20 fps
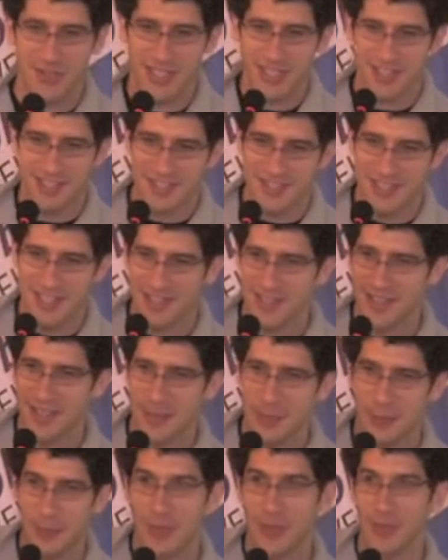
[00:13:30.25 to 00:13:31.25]
Like, this is not
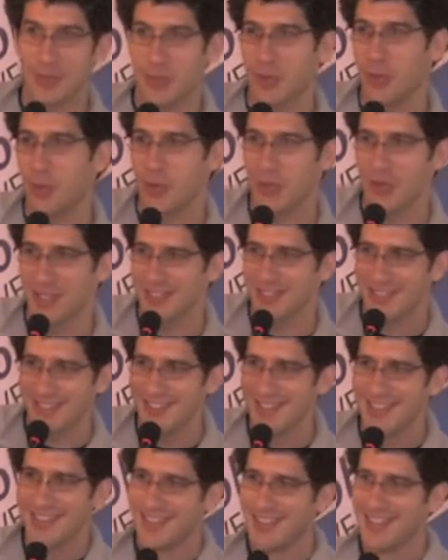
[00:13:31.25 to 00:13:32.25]
like a pre-recorded
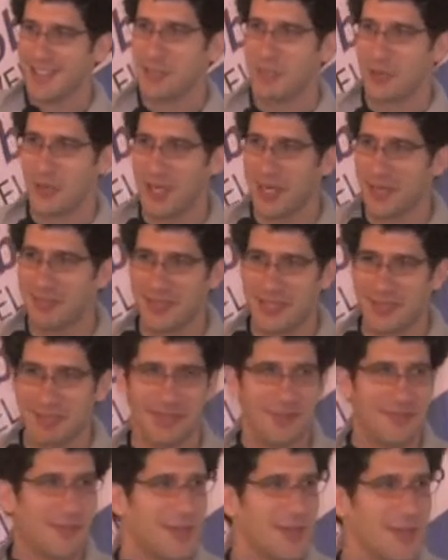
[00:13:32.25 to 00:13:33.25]
prompt on
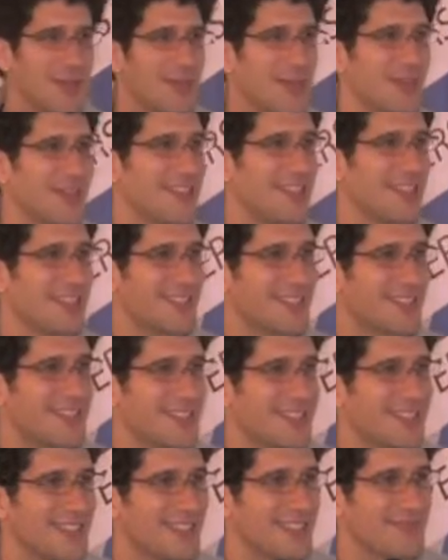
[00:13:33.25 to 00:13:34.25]
my phone or anything
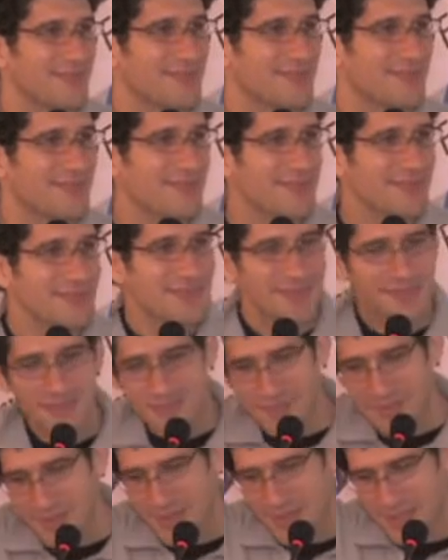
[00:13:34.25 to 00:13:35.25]
like that.
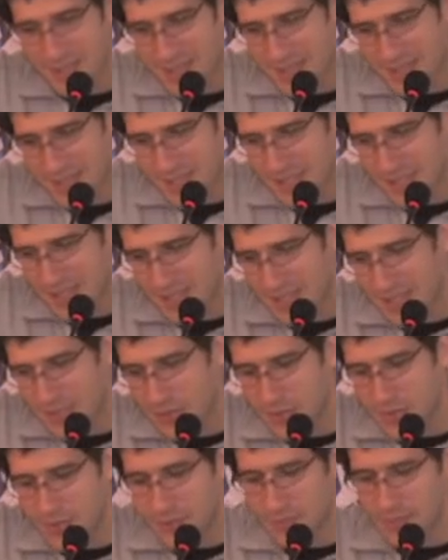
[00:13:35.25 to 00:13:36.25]
All right,
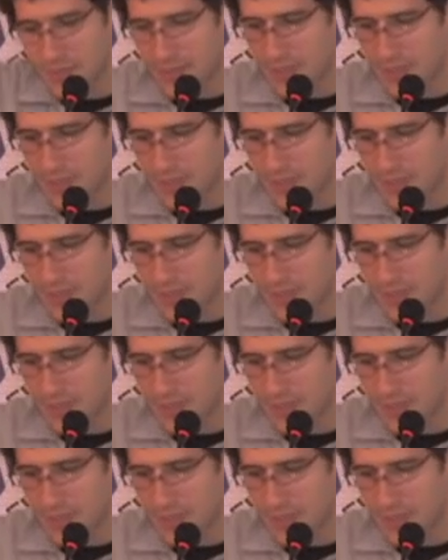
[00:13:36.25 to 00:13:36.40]
cool.